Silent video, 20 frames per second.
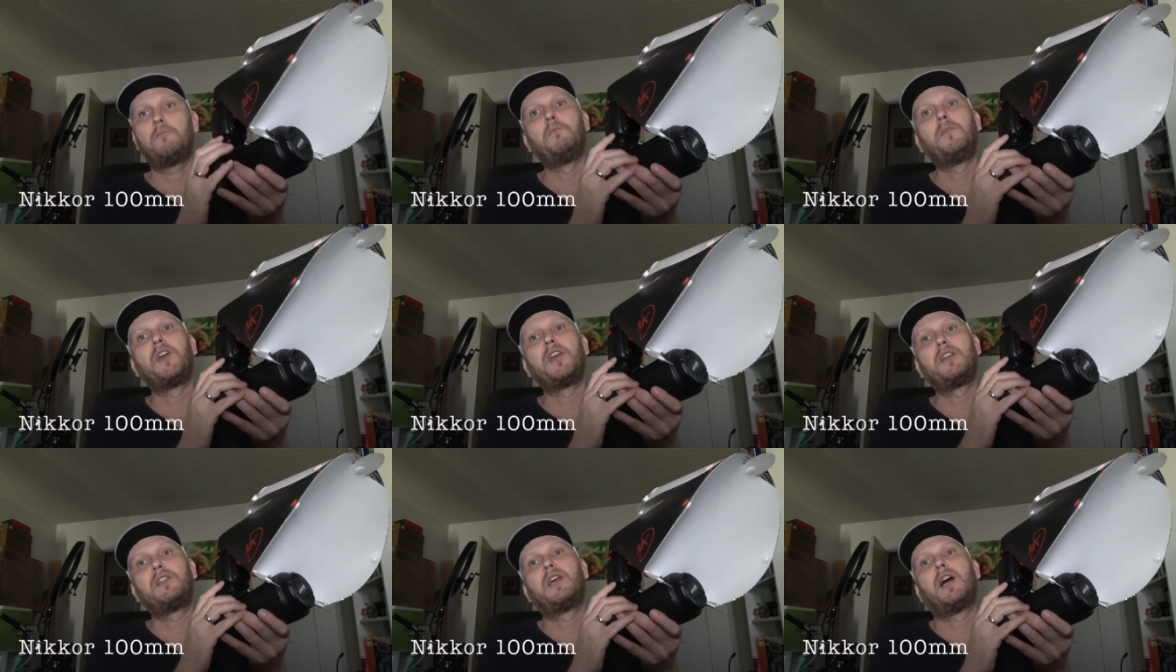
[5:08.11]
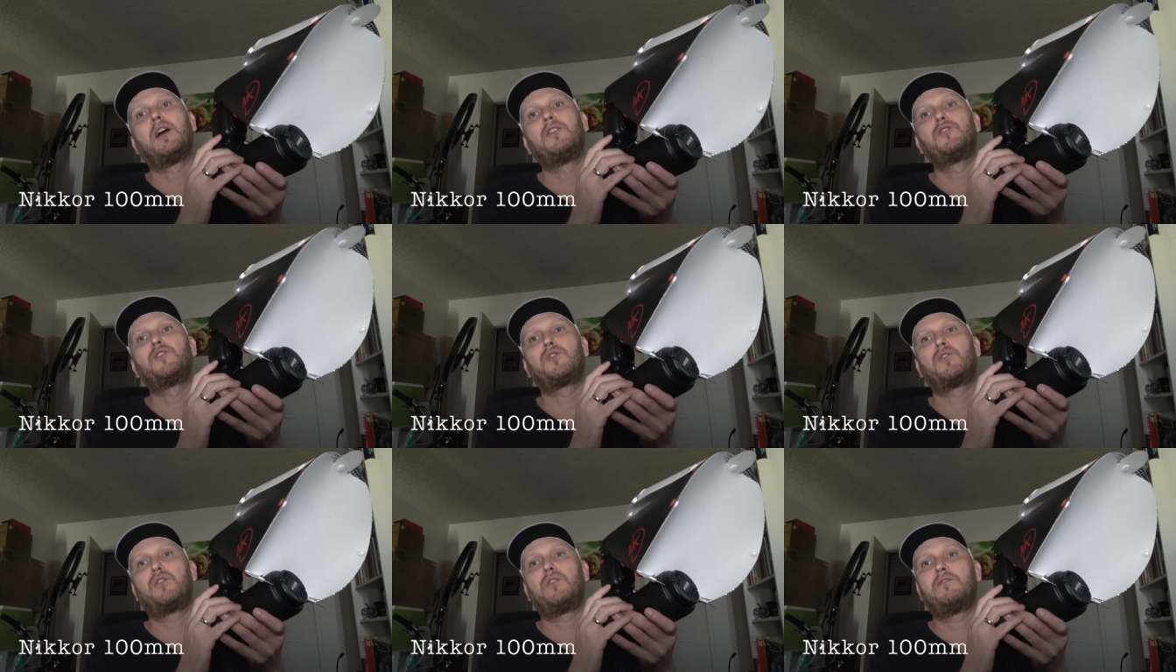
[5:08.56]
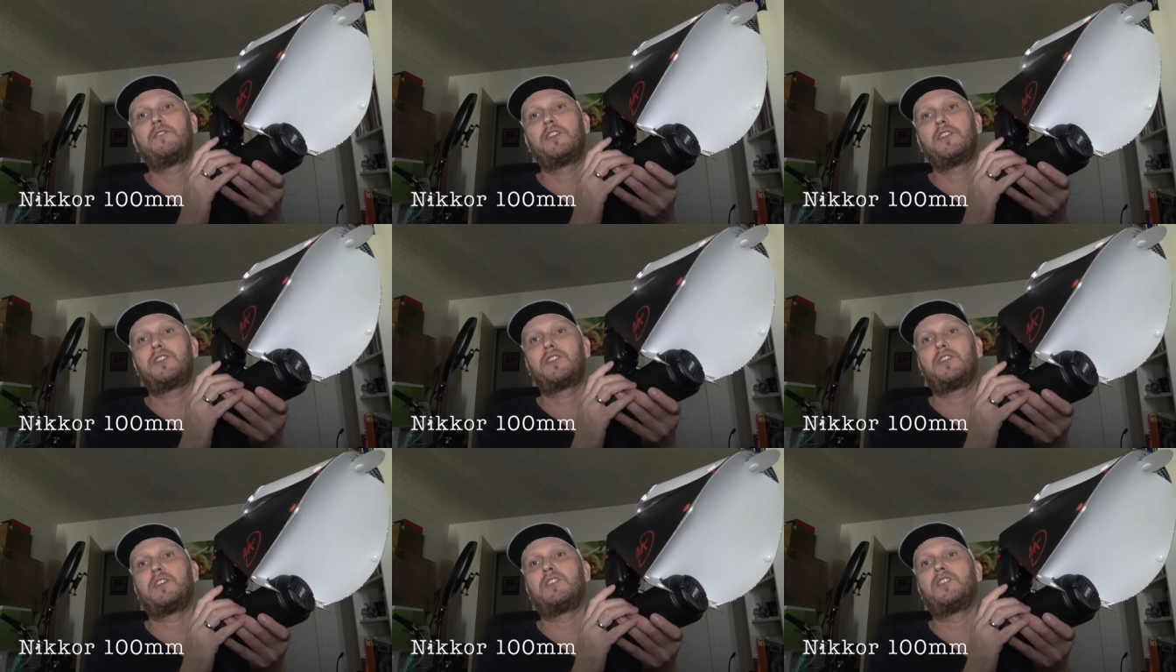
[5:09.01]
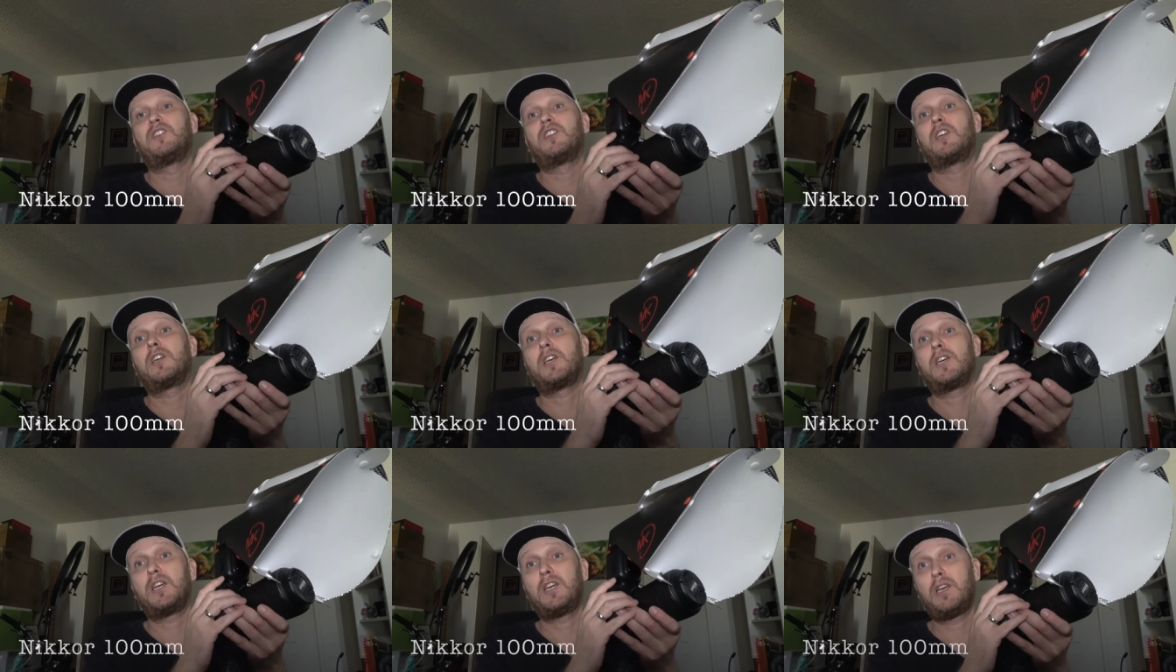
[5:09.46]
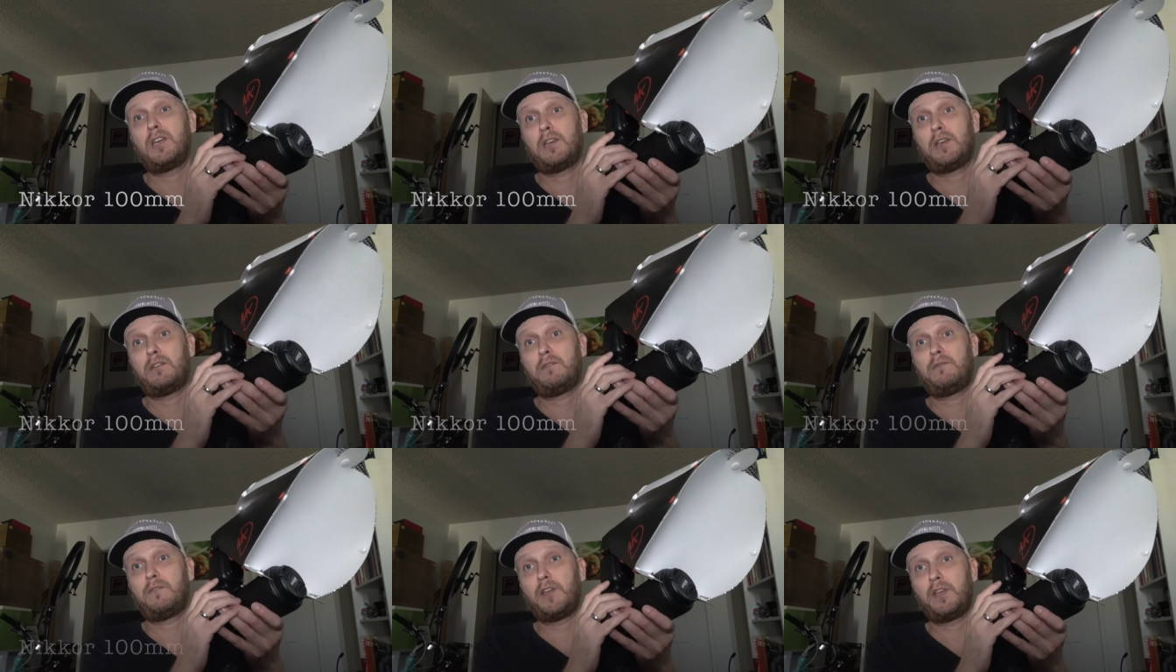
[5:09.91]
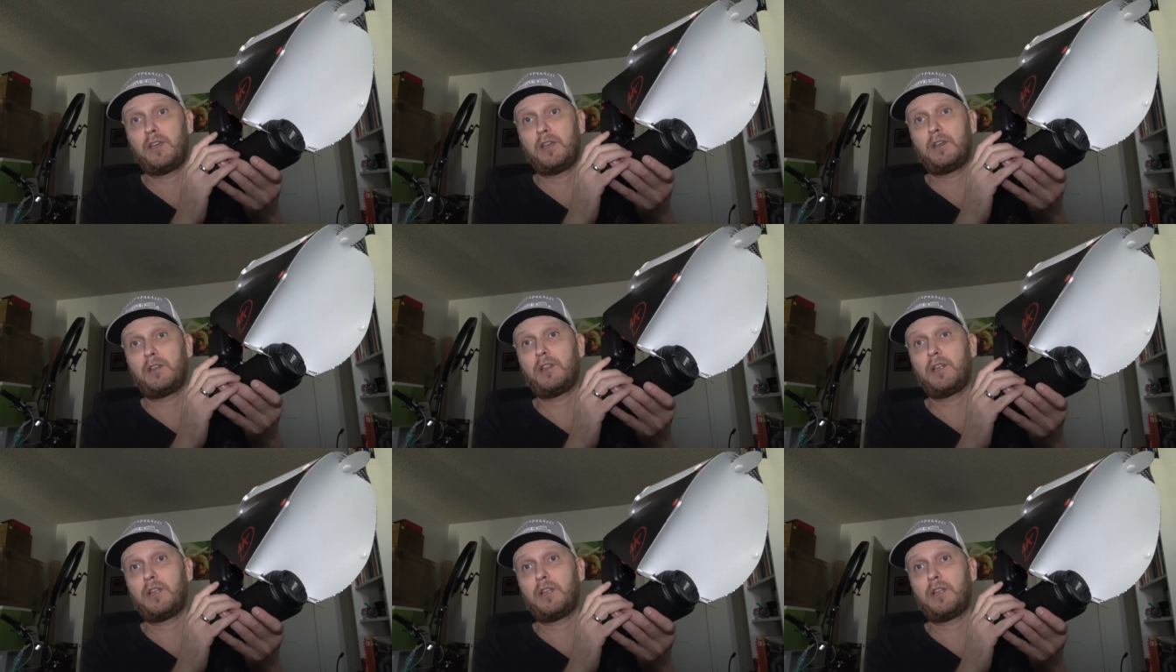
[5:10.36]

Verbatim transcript: big down draw of this it's heavy